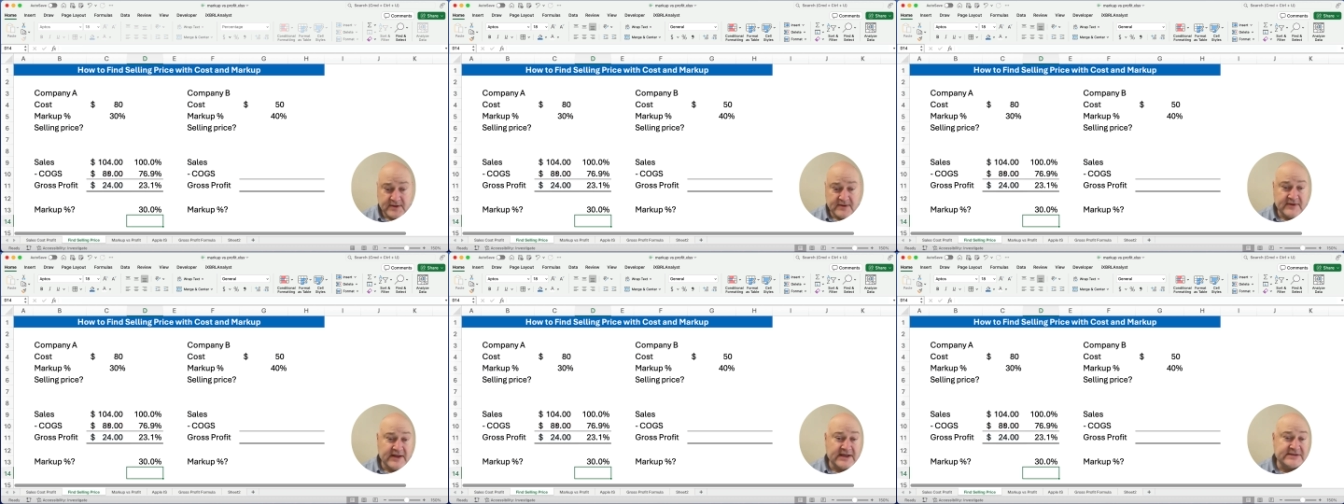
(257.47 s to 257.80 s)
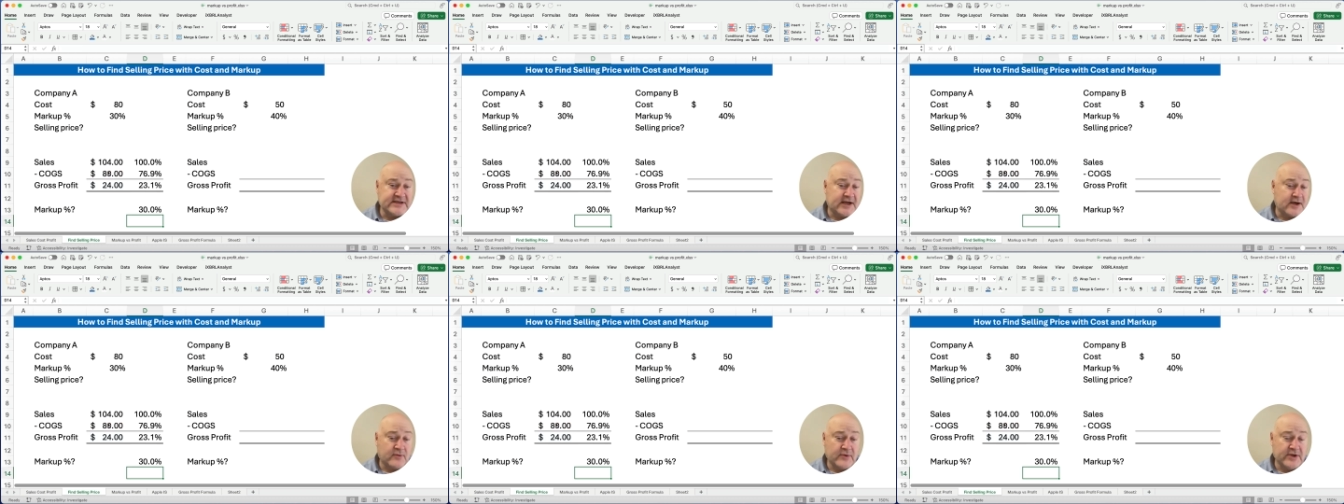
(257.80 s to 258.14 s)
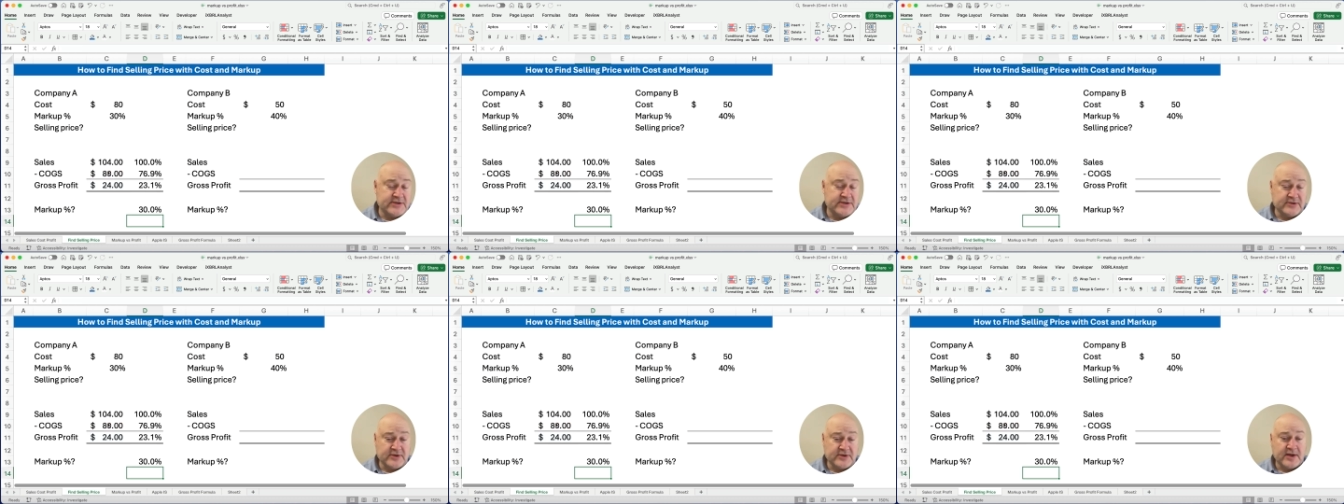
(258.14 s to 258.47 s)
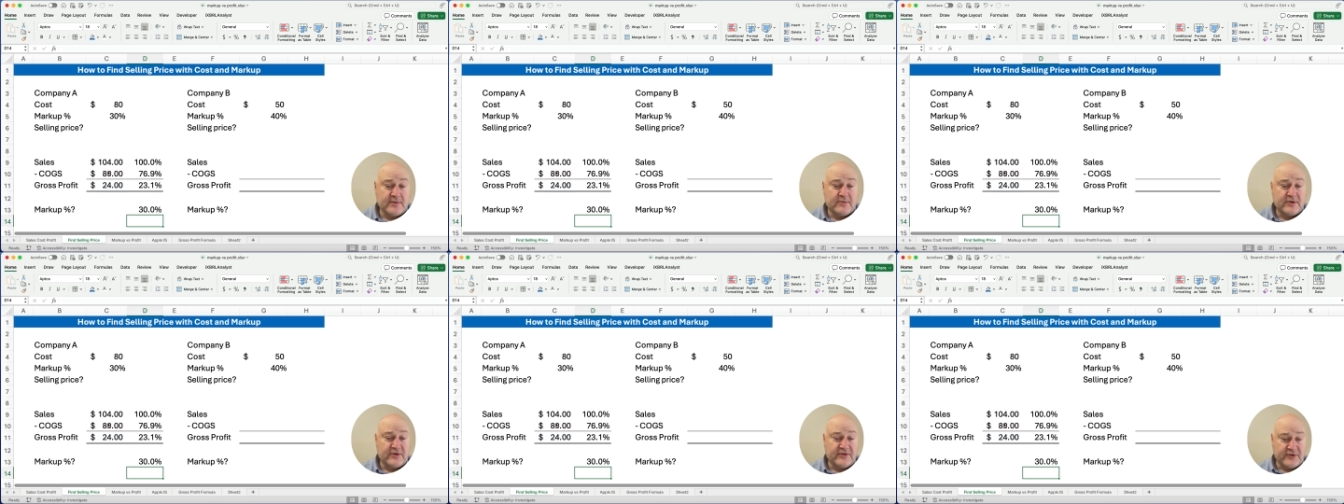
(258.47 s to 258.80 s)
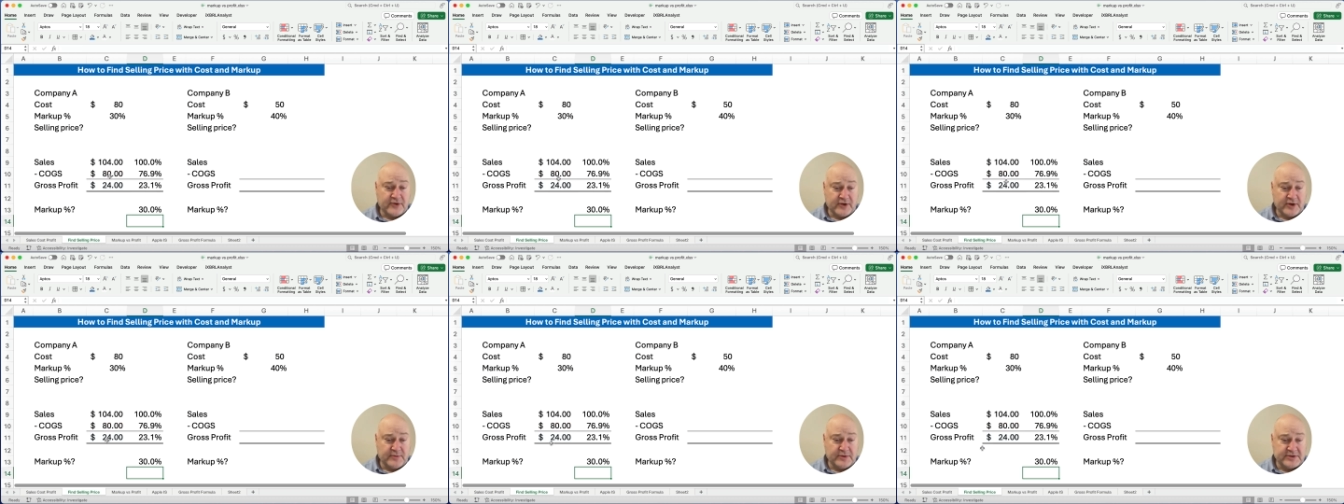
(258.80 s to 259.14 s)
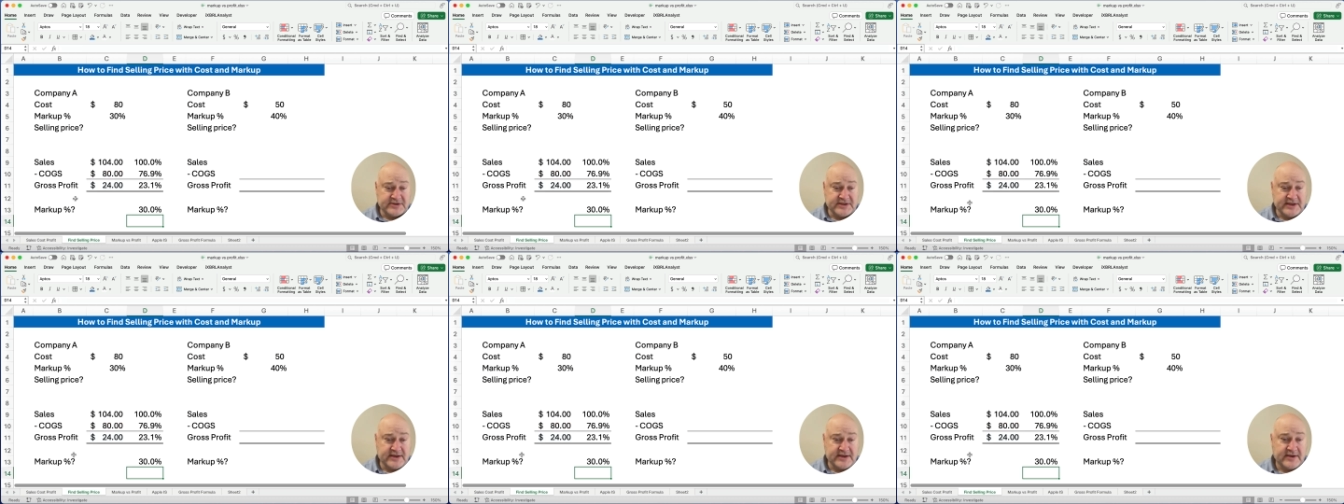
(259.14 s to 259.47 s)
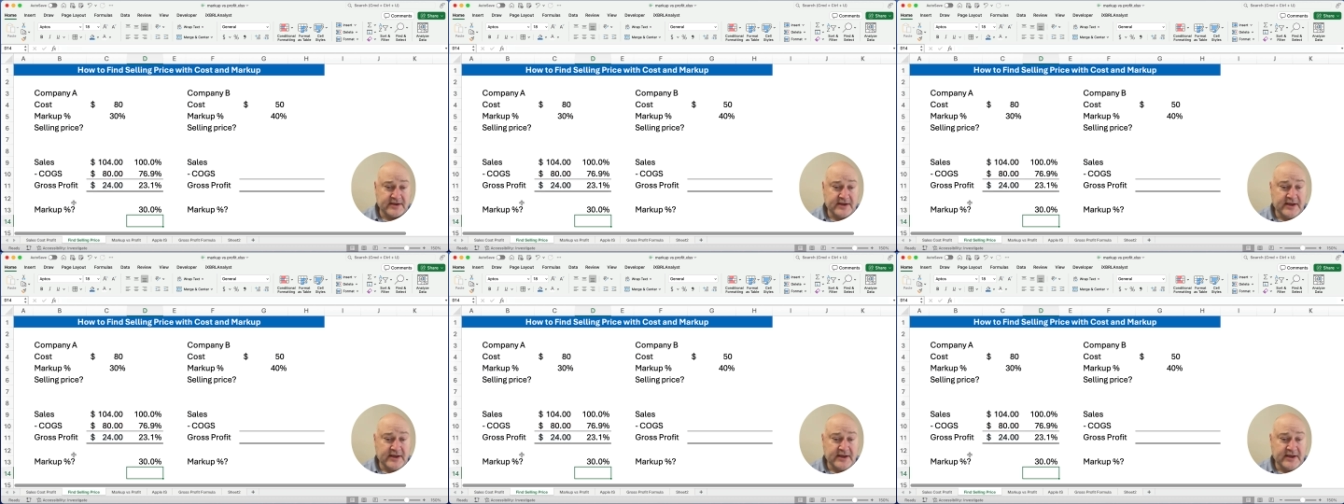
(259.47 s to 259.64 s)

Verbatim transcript: That's our original number, 30%.